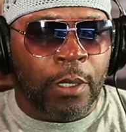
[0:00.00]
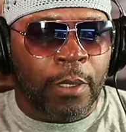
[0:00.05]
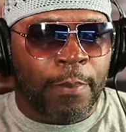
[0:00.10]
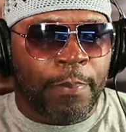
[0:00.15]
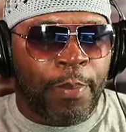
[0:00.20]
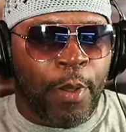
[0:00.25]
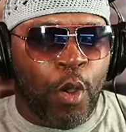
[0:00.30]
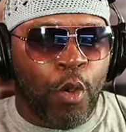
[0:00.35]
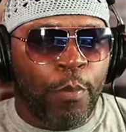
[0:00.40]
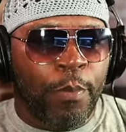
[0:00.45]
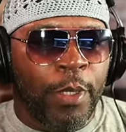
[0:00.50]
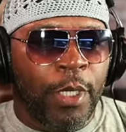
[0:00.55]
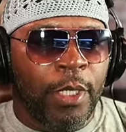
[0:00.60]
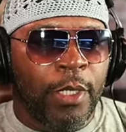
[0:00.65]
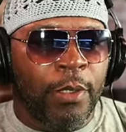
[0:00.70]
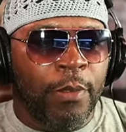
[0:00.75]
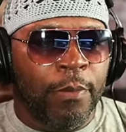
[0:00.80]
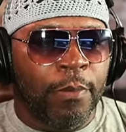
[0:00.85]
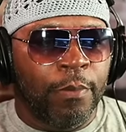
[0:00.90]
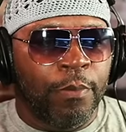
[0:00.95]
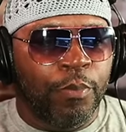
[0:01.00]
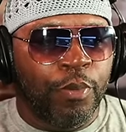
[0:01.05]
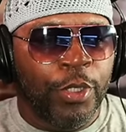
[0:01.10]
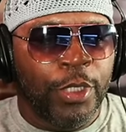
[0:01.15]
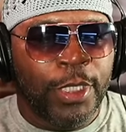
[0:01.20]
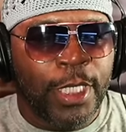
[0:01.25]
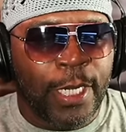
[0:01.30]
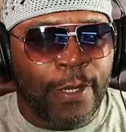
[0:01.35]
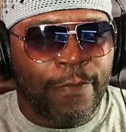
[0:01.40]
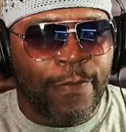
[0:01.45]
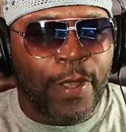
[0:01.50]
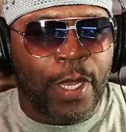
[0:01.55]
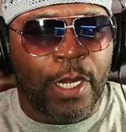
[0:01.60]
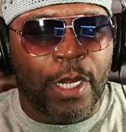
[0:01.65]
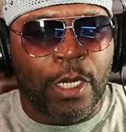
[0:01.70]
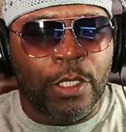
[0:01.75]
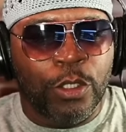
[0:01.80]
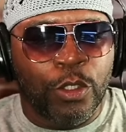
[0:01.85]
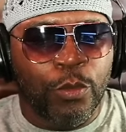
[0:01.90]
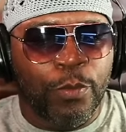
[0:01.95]
Poe B, appreciate the
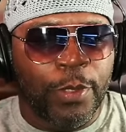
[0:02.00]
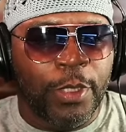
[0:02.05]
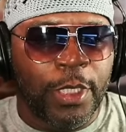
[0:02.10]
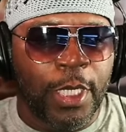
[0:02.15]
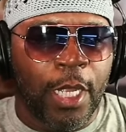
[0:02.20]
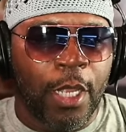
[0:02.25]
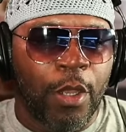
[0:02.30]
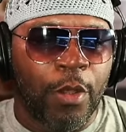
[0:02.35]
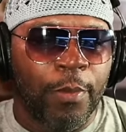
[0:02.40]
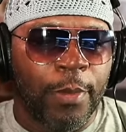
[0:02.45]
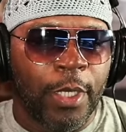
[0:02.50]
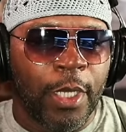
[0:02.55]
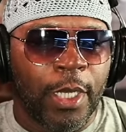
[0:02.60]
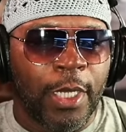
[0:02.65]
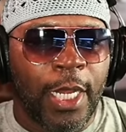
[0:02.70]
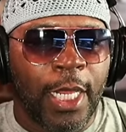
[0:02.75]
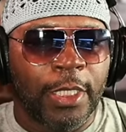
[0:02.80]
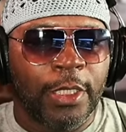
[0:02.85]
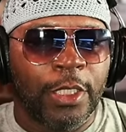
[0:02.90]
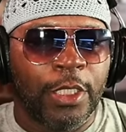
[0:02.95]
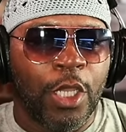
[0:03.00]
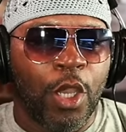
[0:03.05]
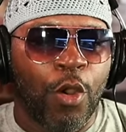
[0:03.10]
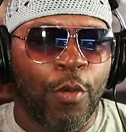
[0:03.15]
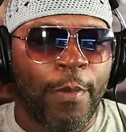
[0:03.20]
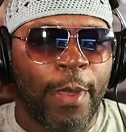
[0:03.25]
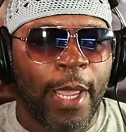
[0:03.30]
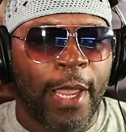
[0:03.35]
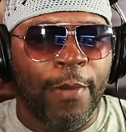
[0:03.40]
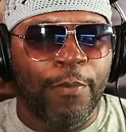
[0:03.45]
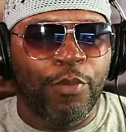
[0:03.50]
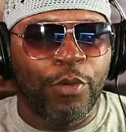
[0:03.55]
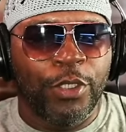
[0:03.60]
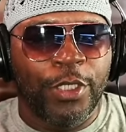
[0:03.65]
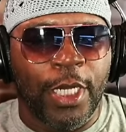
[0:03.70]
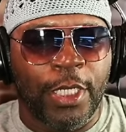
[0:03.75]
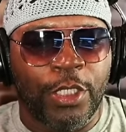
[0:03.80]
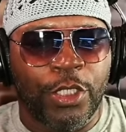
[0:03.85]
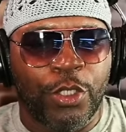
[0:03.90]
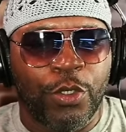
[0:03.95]
$5 super chat, homie. Alexio, man,
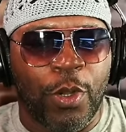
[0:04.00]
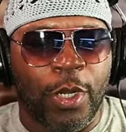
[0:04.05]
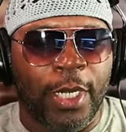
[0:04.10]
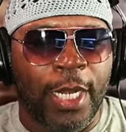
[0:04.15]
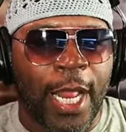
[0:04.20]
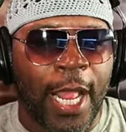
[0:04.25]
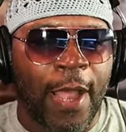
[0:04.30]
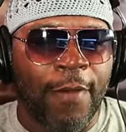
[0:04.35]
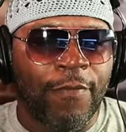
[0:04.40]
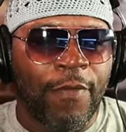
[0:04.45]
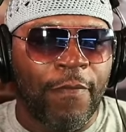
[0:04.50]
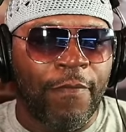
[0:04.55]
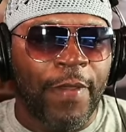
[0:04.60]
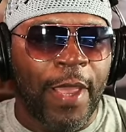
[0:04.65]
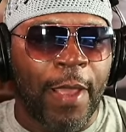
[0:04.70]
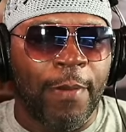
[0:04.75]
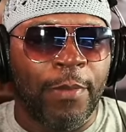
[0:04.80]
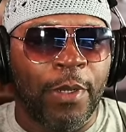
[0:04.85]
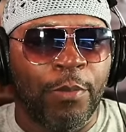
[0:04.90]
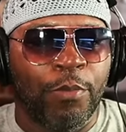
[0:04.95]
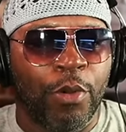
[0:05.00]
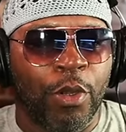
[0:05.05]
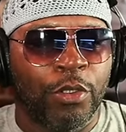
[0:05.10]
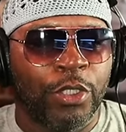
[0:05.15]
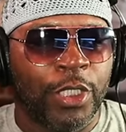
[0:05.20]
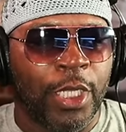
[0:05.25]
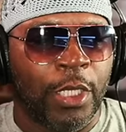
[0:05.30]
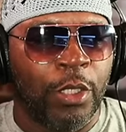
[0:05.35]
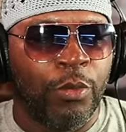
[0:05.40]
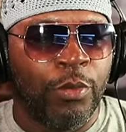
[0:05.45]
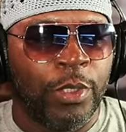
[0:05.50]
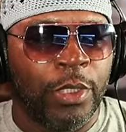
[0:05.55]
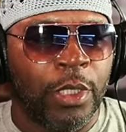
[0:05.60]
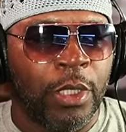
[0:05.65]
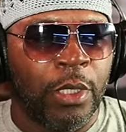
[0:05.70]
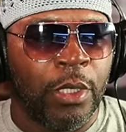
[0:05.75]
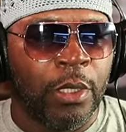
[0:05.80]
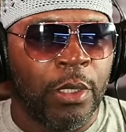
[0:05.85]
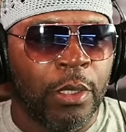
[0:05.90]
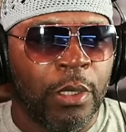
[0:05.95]
appreciate you joining the Alpha family, bro. Salute to
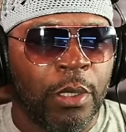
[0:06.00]
you.